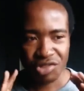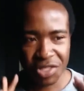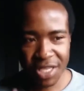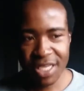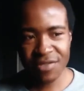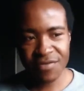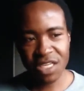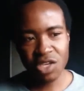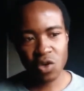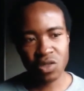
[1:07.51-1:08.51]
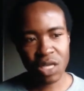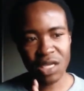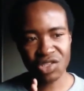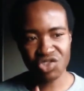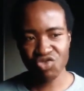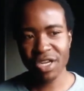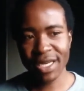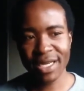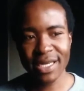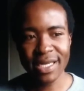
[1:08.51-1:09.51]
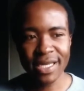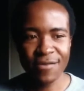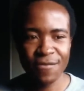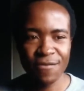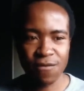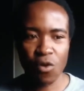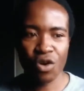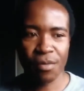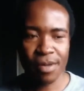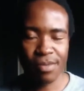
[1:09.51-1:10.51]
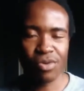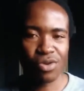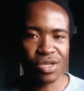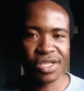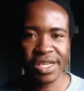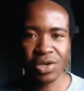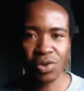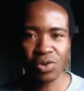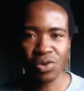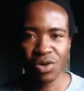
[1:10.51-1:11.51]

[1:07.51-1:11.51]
These videos are strictly for people who are single.